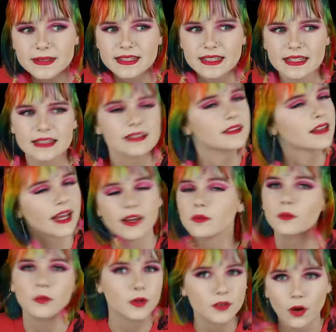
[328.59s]
that they
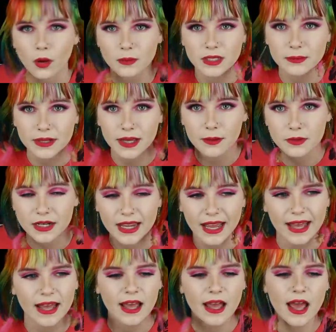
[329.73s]
would normally be able to get.